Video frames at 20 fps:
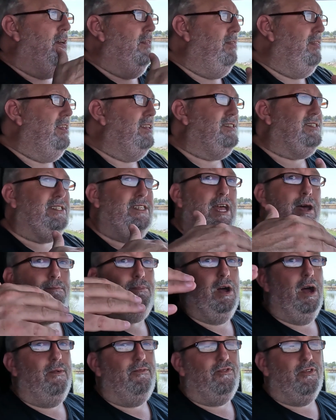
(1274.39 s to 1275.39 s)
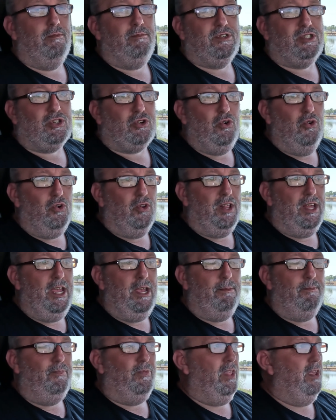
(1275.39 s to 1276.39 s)
The step up from
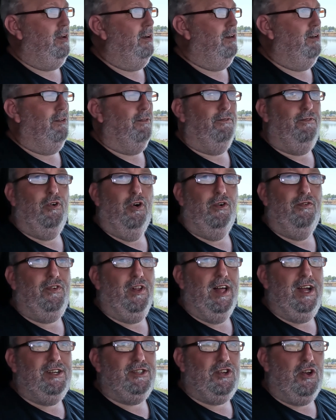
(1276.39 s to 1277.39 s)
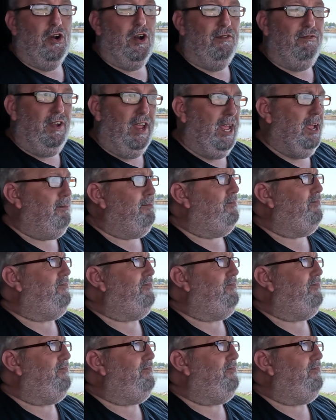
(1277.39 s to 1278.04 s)
Skoolie, full-fledged RV.